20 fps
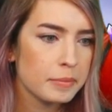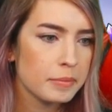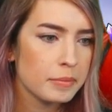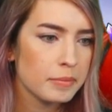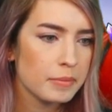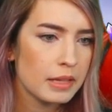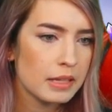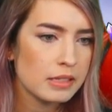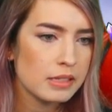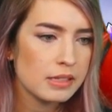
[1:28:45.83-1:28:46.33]

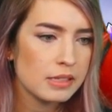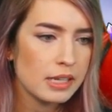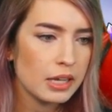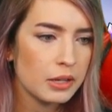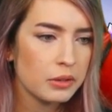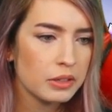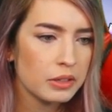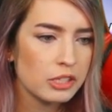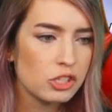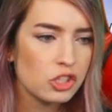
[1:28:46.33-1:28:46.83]
Since I
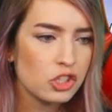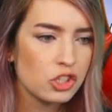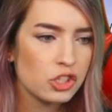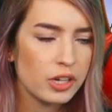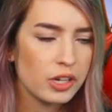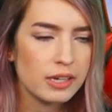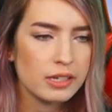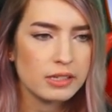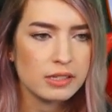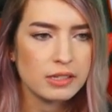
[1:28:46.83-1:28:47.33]
only
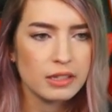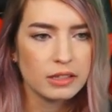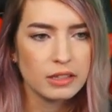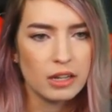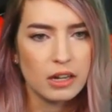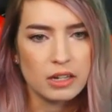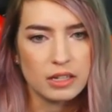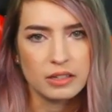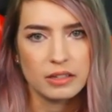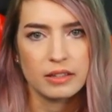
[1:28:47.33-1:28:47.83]
just
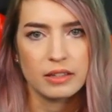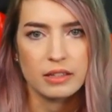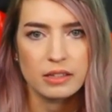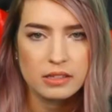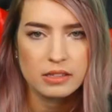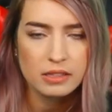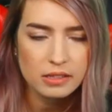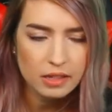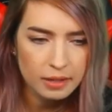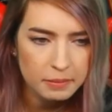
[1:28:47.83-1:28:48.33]
unlocked
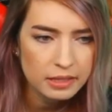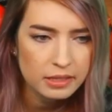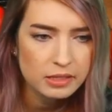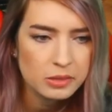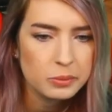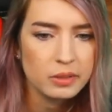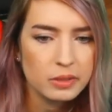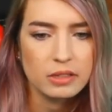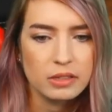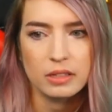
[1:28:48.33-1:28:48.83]
this, I may as
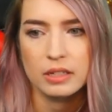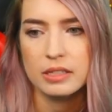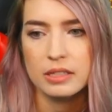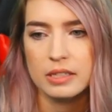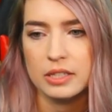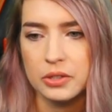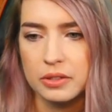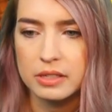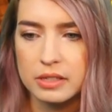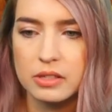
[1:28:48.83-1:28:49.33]
well
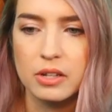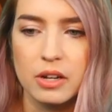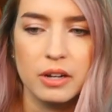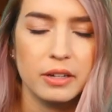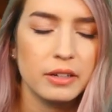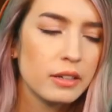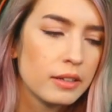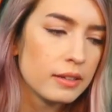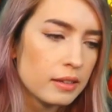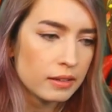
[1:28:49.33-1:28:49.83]
continue this on
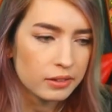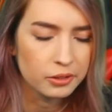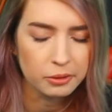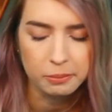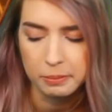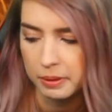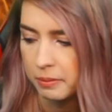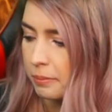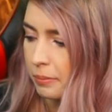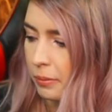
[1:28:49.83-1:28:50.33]
a little
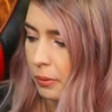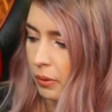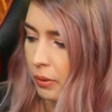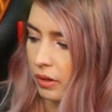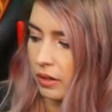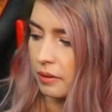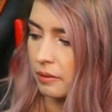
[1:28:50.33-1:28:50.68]
bit more.